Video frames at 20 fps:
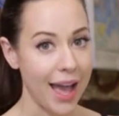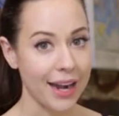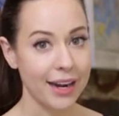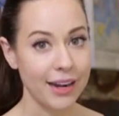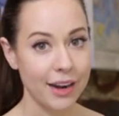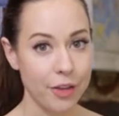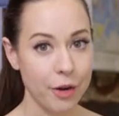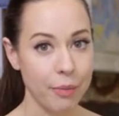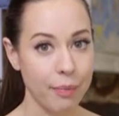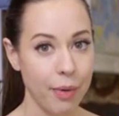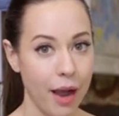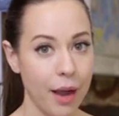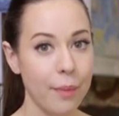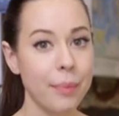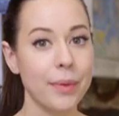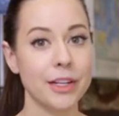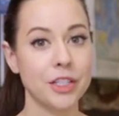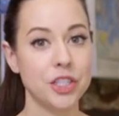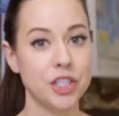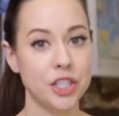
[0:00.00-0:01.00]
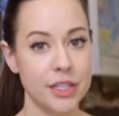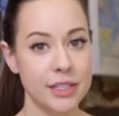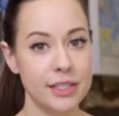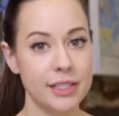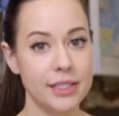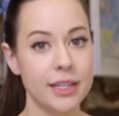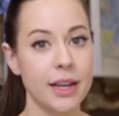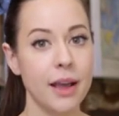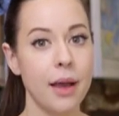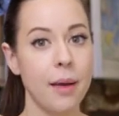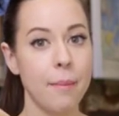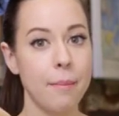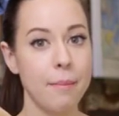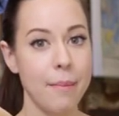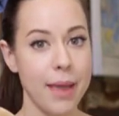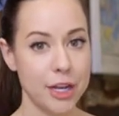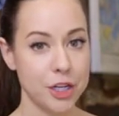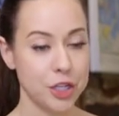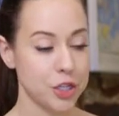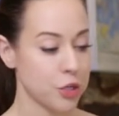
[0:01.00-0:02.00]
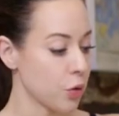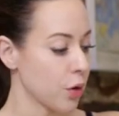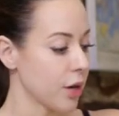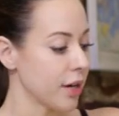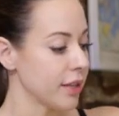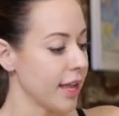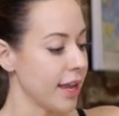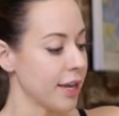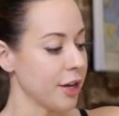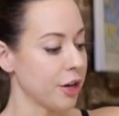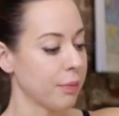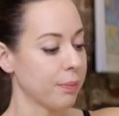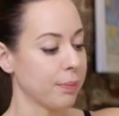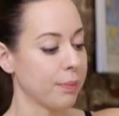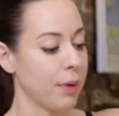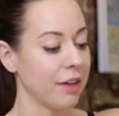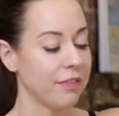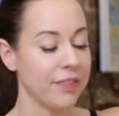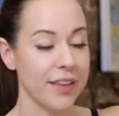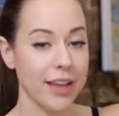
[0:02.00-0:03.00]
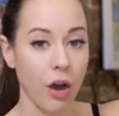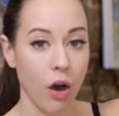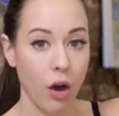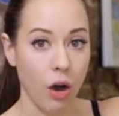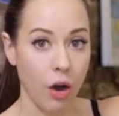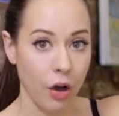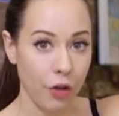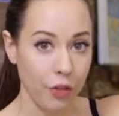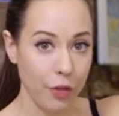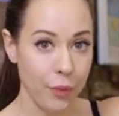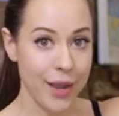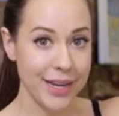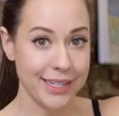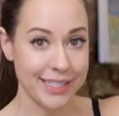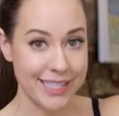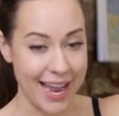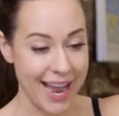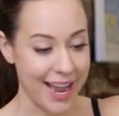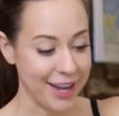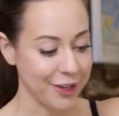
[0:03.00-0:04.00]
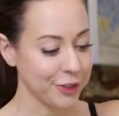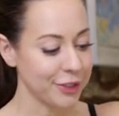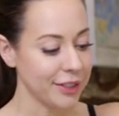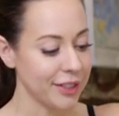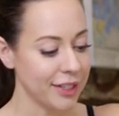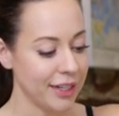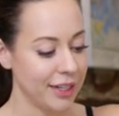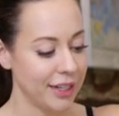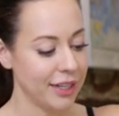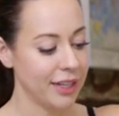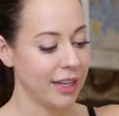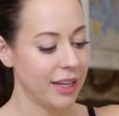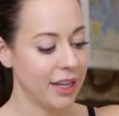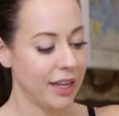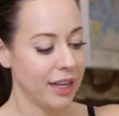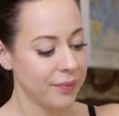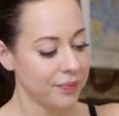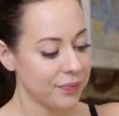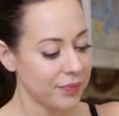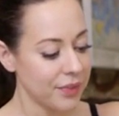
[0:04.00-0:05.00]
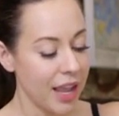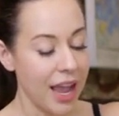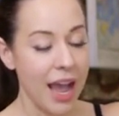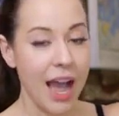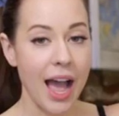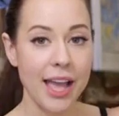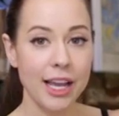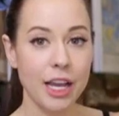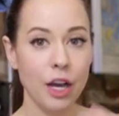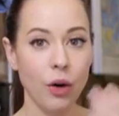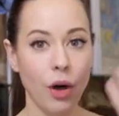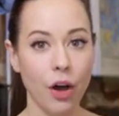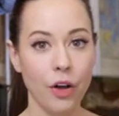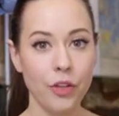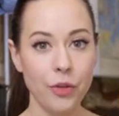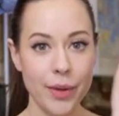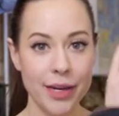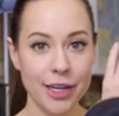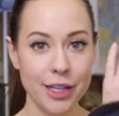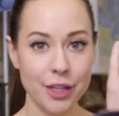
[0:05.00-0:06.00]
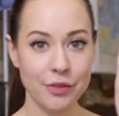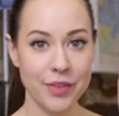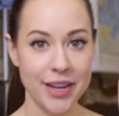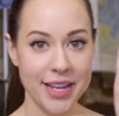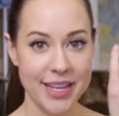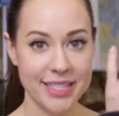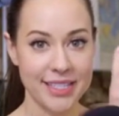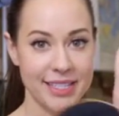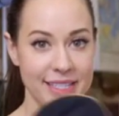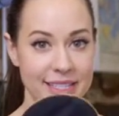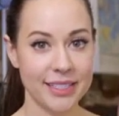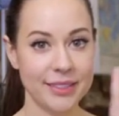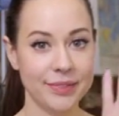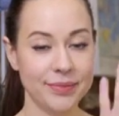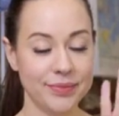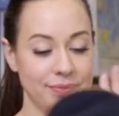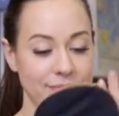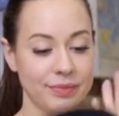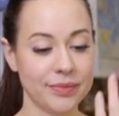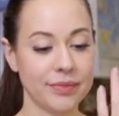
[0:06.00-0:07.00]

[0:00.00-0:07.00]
add another pump, just make sure that you're buffing all the way down. I go all the way to the wrist.